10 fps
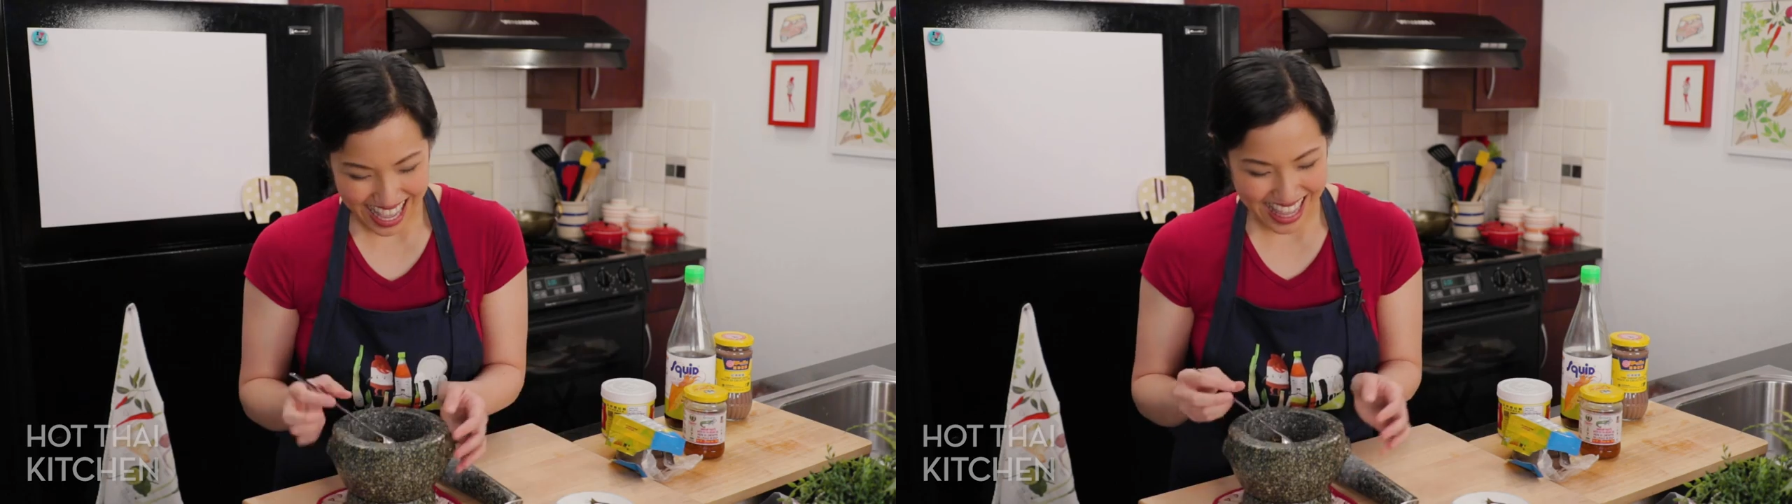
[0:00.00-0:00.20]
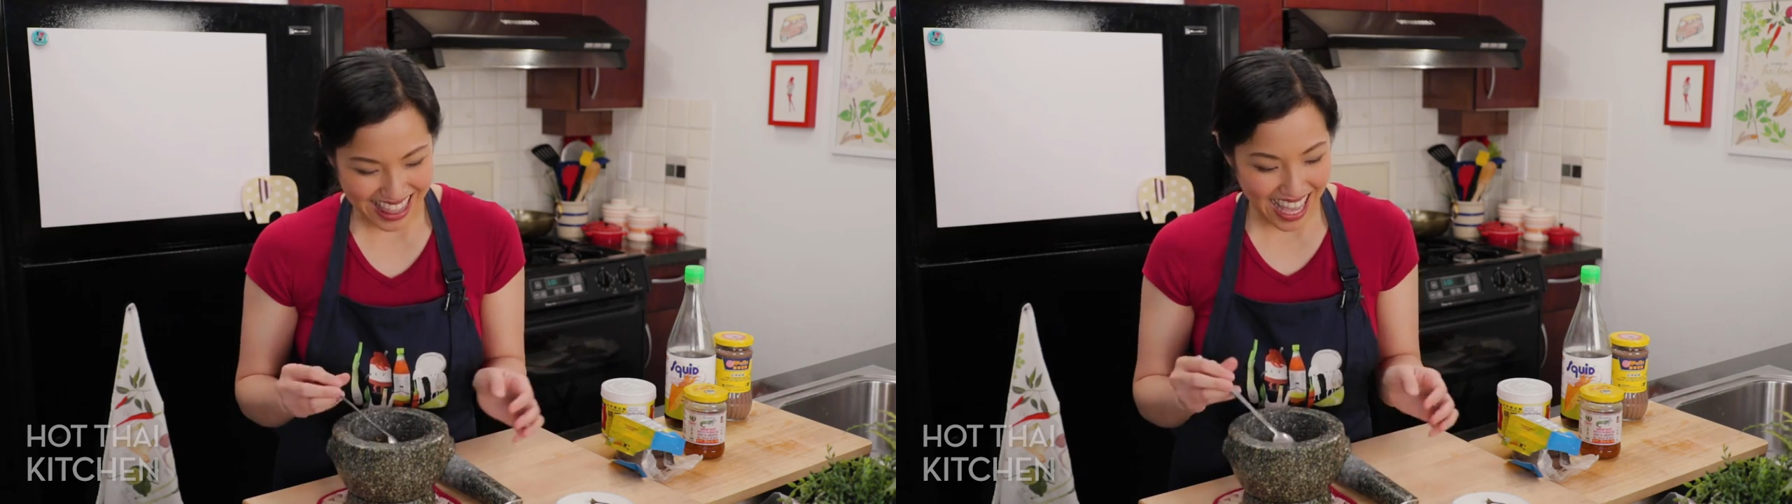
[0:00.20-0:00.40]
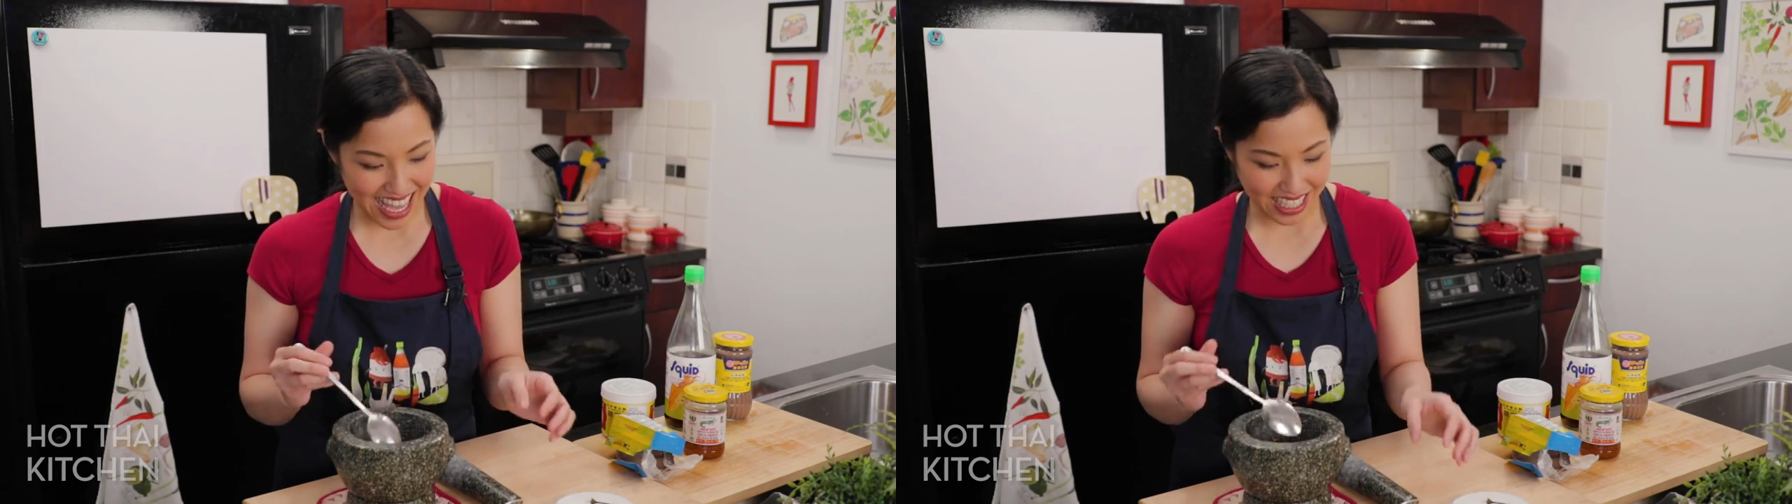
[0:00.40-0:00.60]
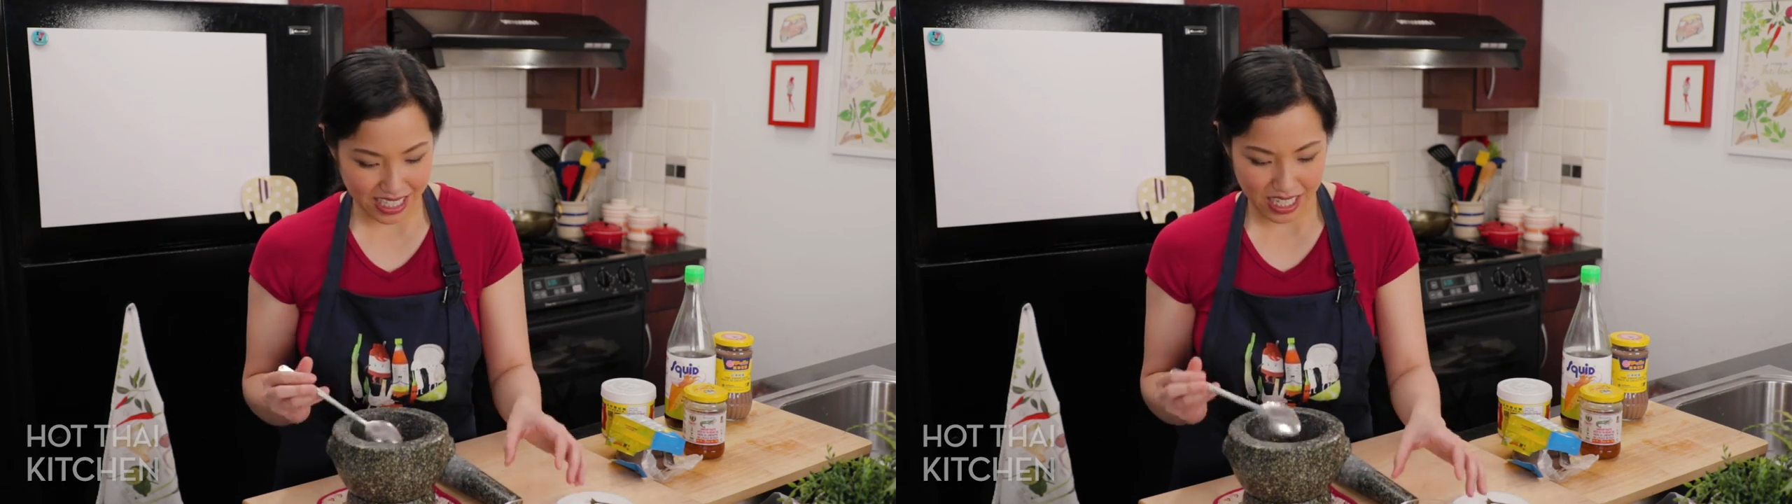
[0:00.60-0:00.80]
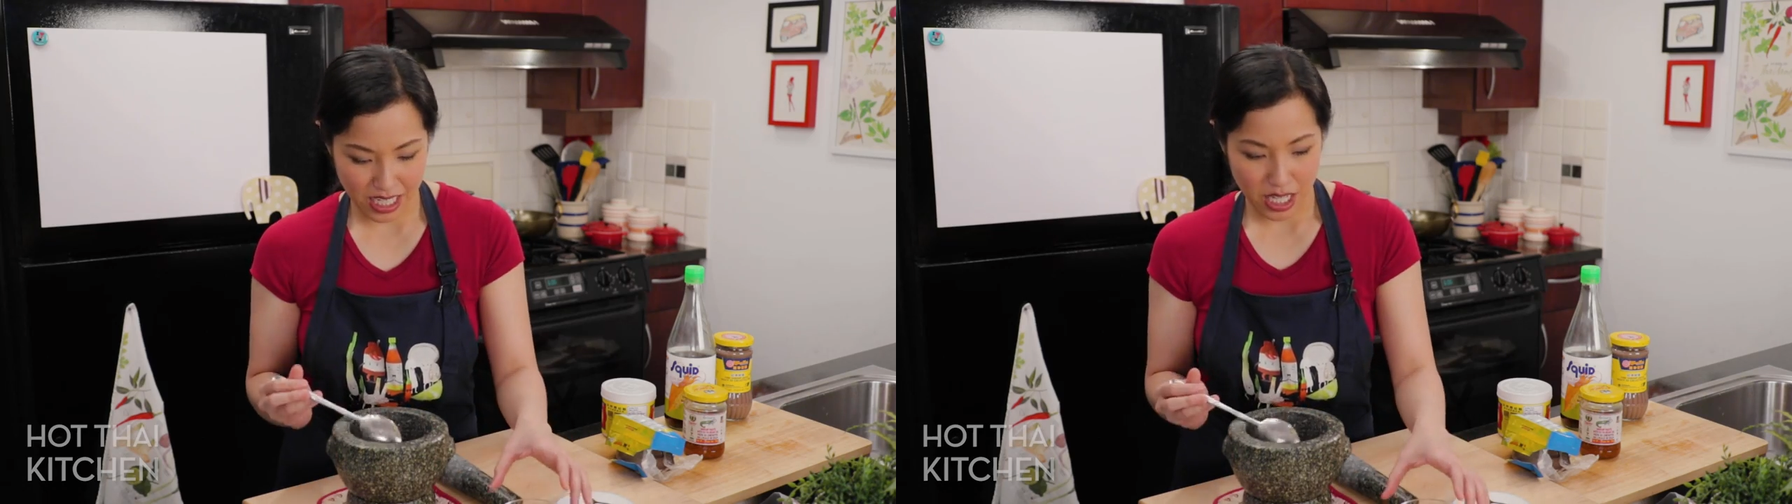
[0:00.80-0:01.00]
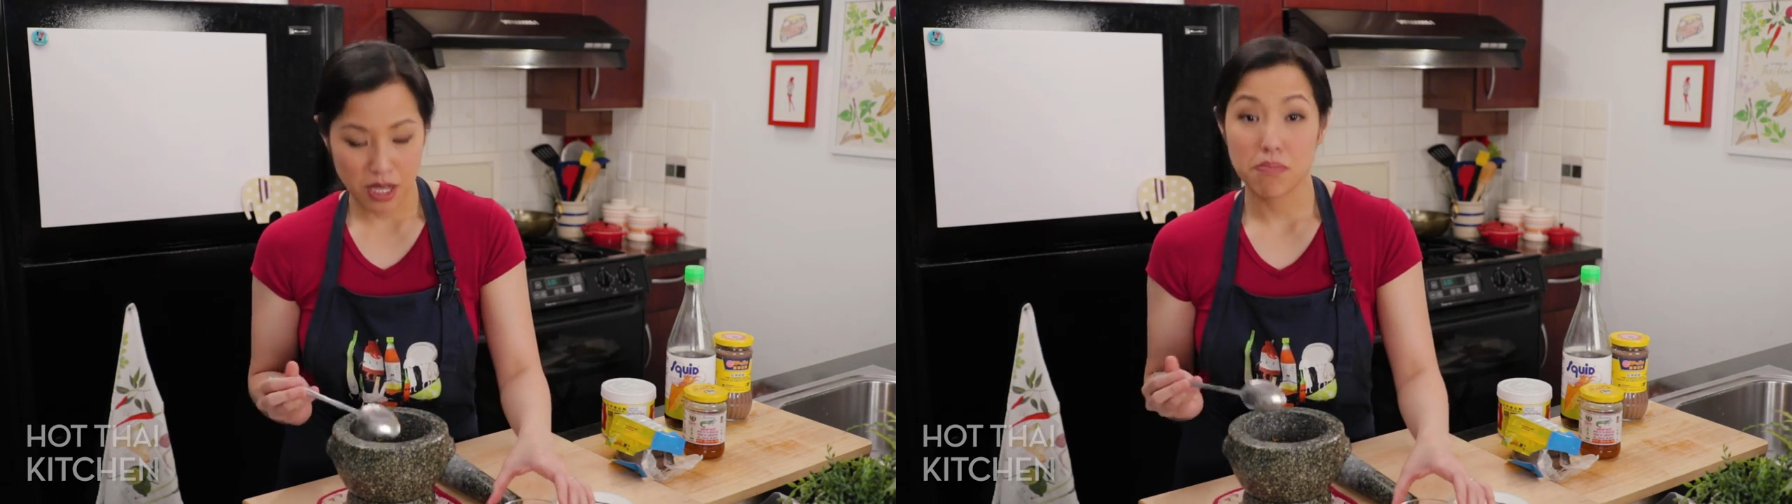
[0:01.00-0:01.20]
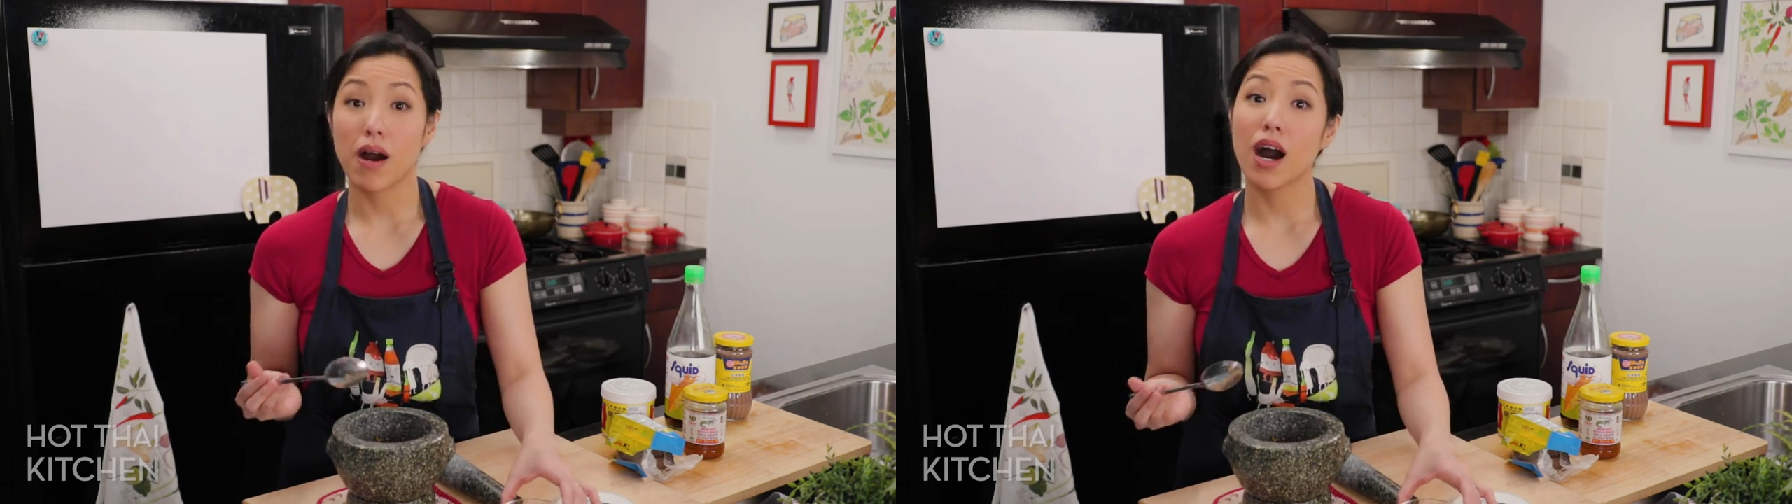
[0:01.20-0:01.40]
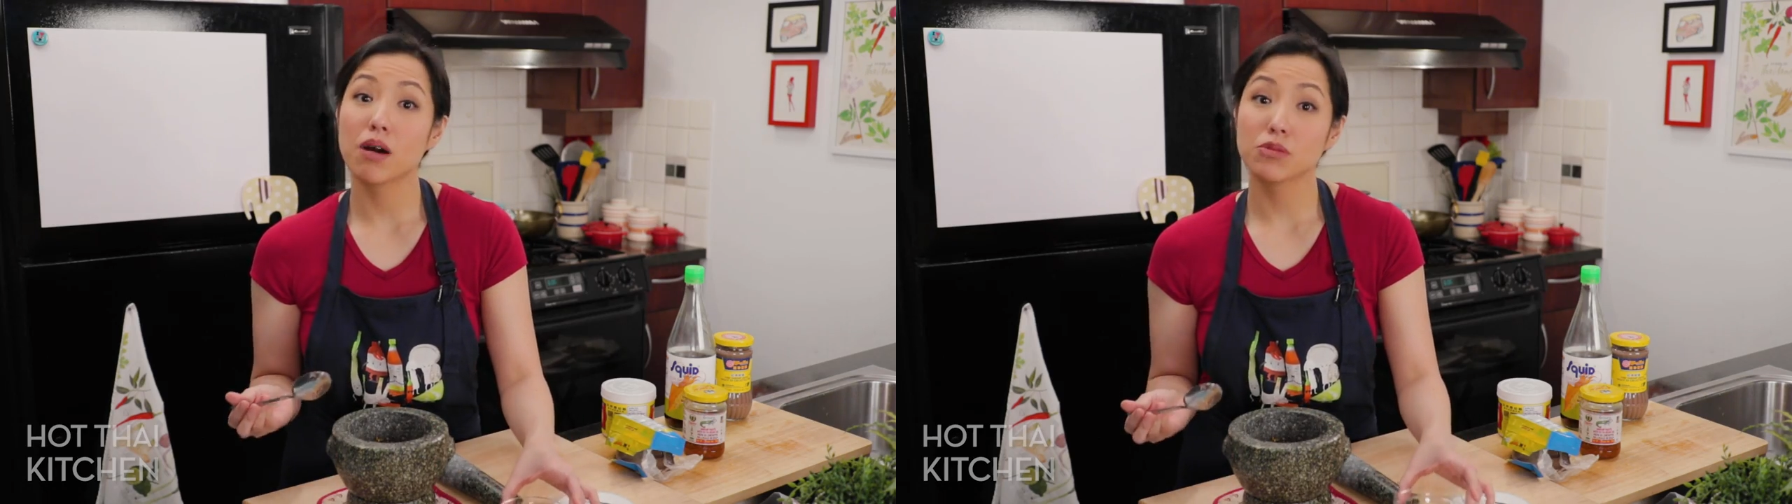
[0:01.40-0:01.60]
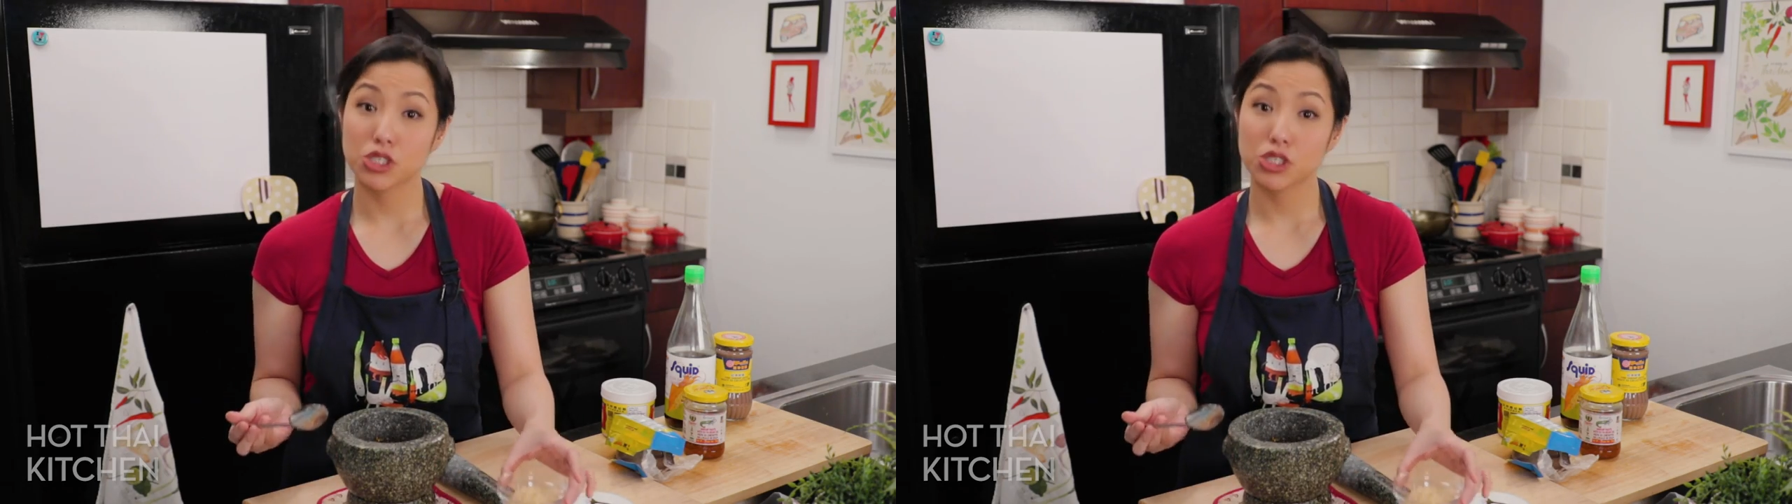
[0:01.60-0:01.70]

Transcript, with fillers: And then palm